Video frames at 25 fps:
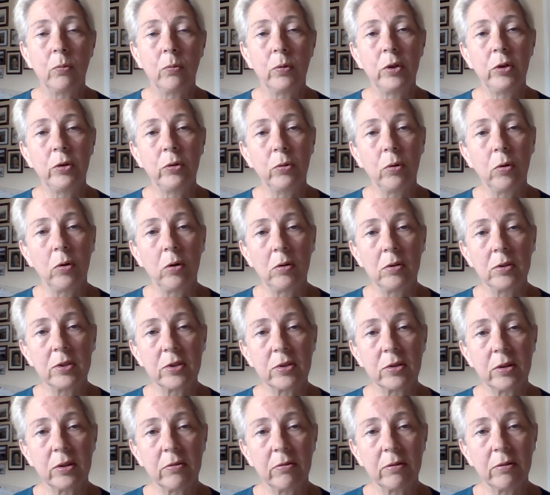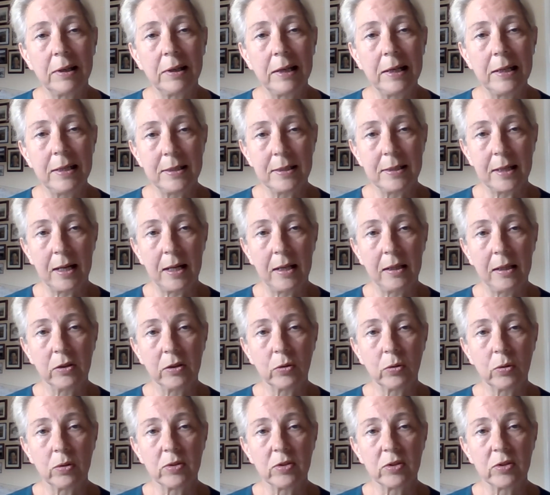we know also there are later health
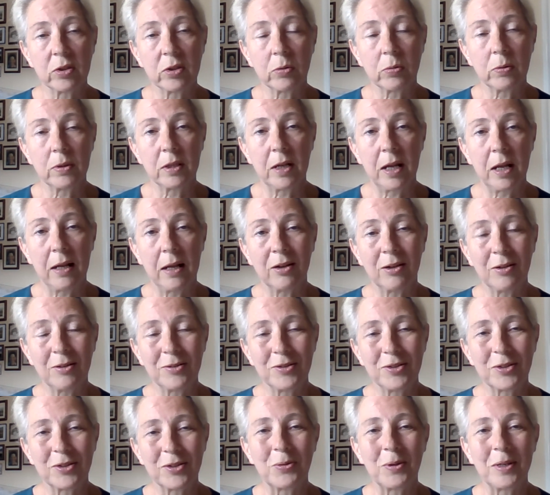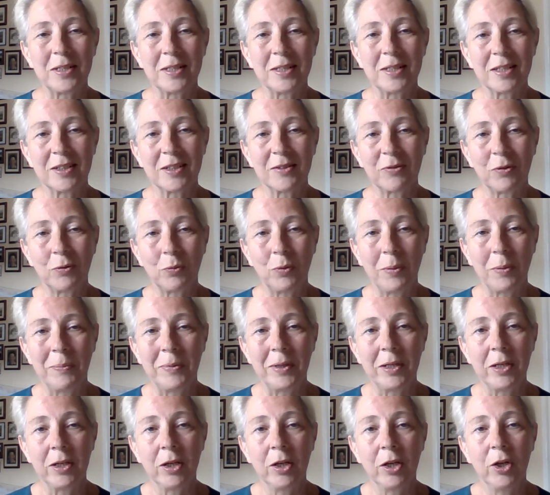consequences for
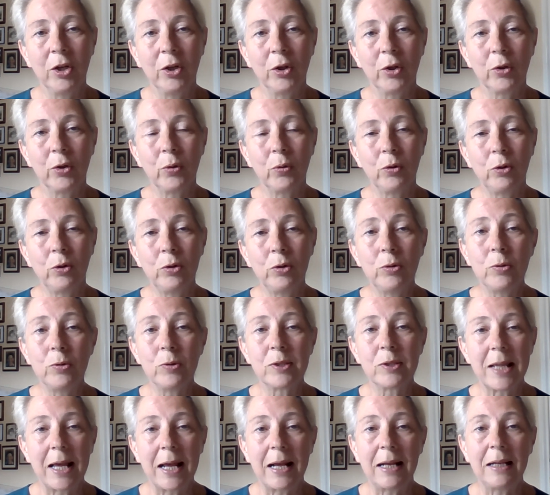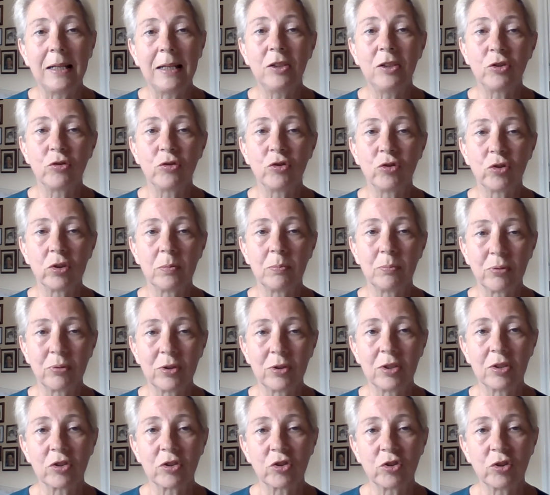women who lose their estrogen
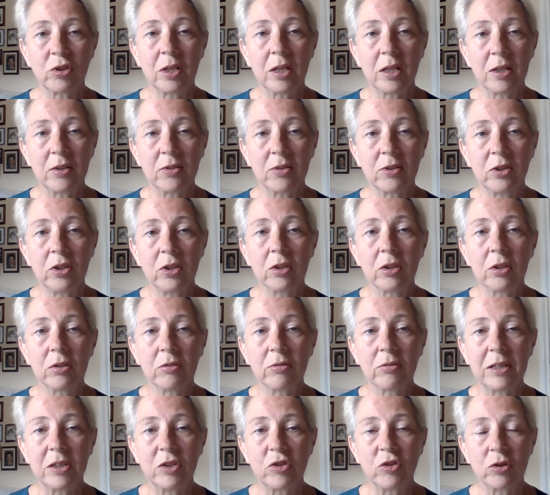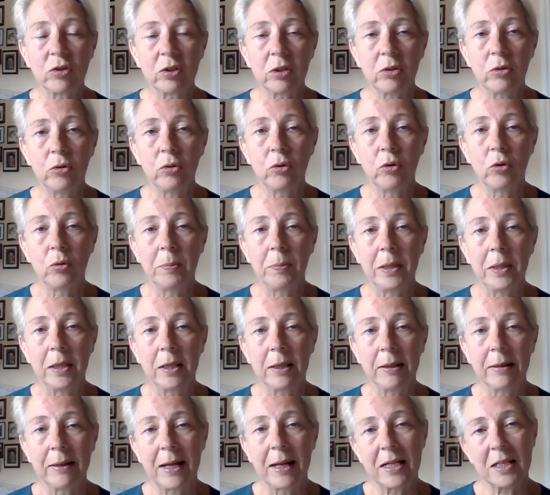production at a younger age than normal.
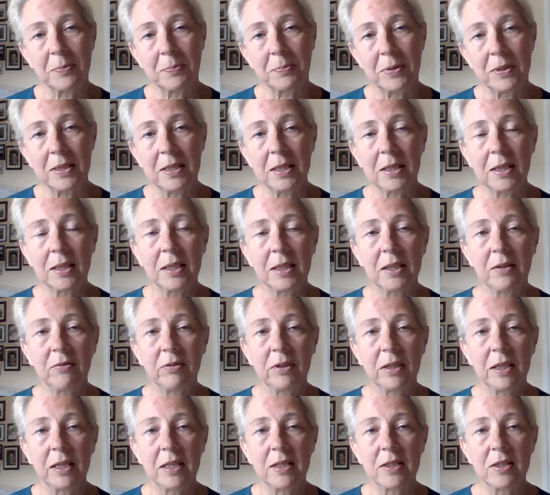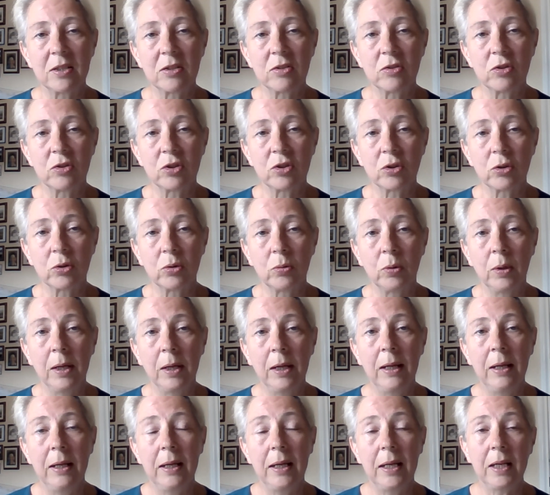And that's particularly related to
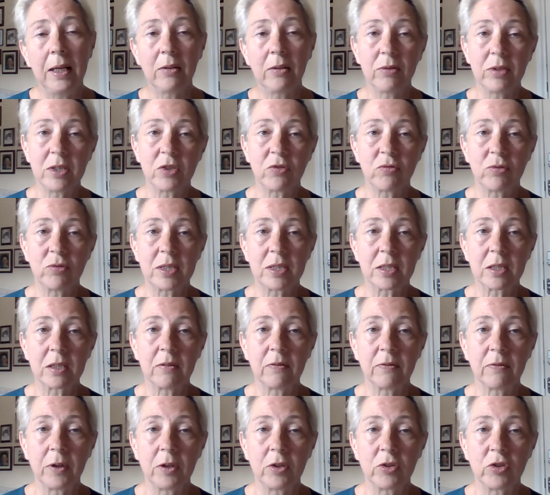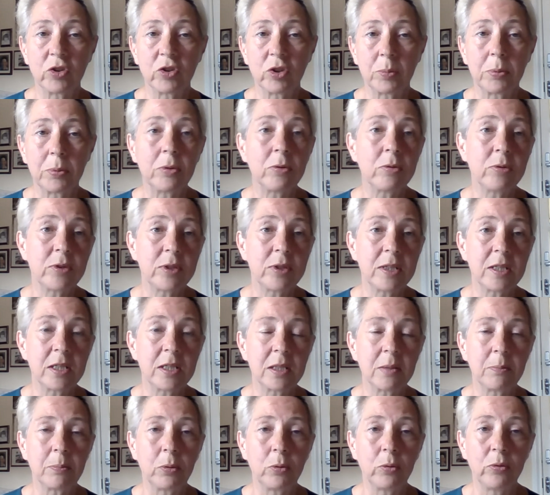increased risk of osteoporosis,
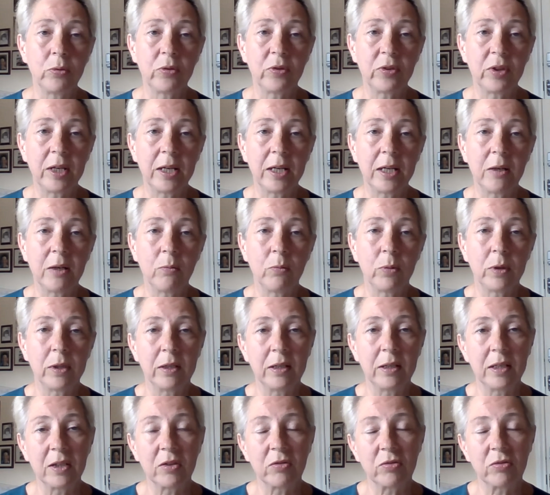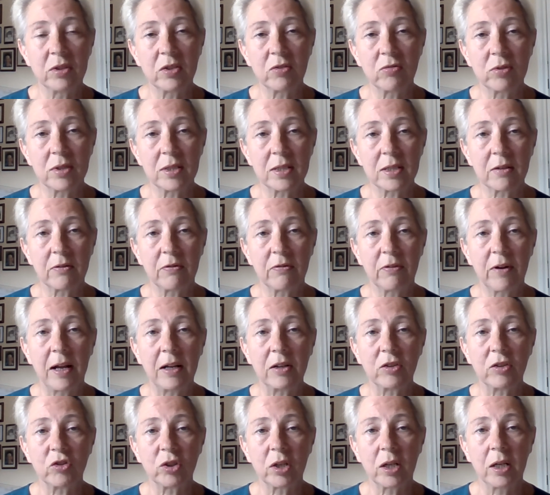the bone thinging, with an increased risk of
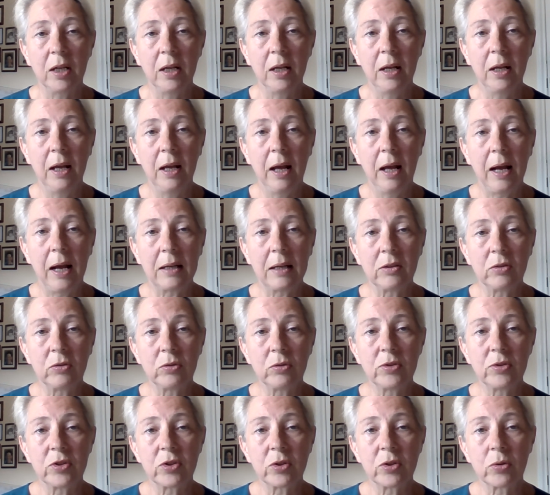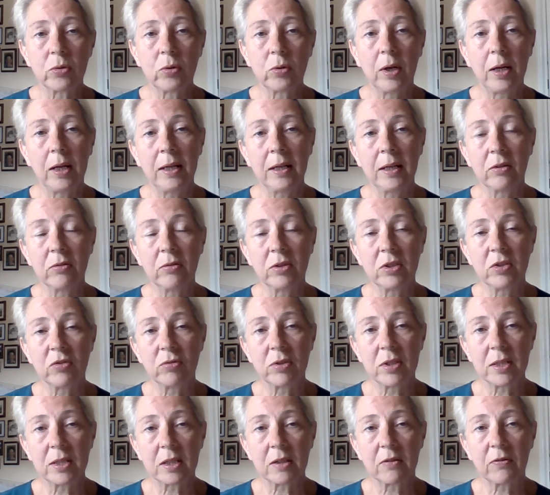fracture, and also increased
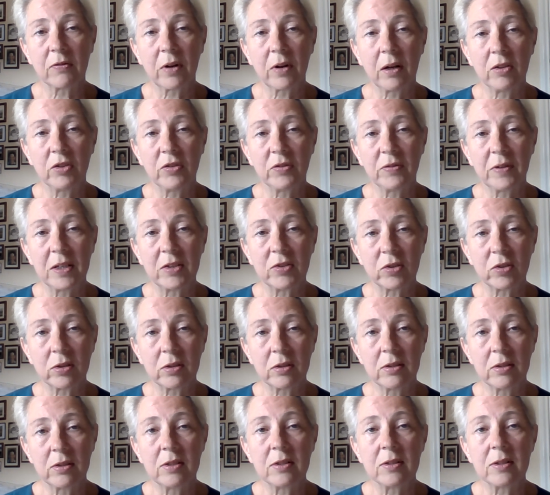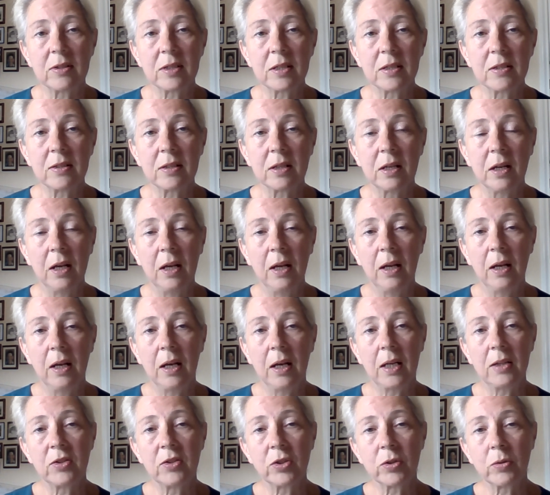risk of cardiovascular disease.
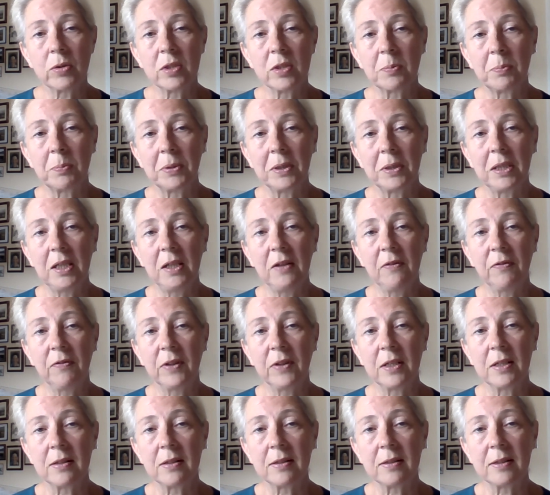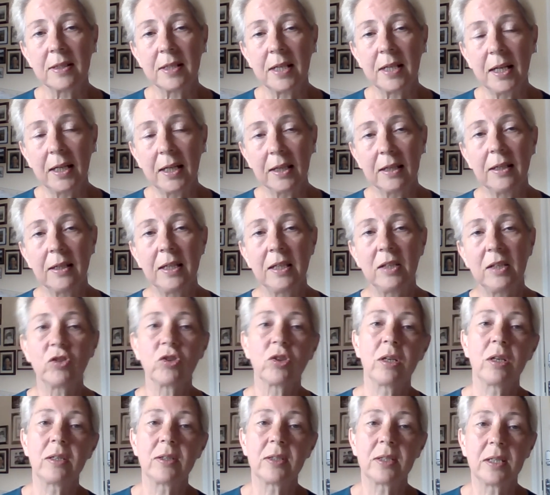And so it's believed that taking
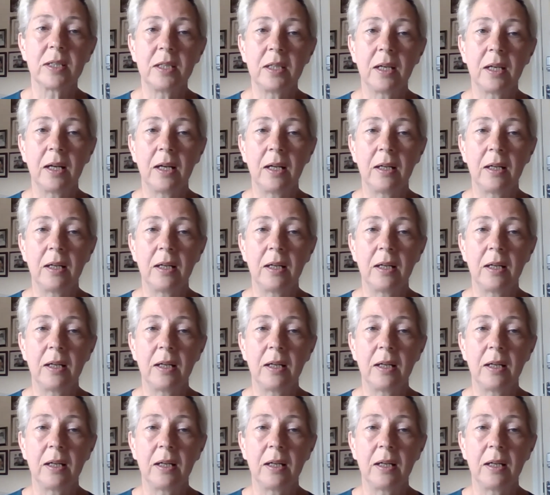HRT,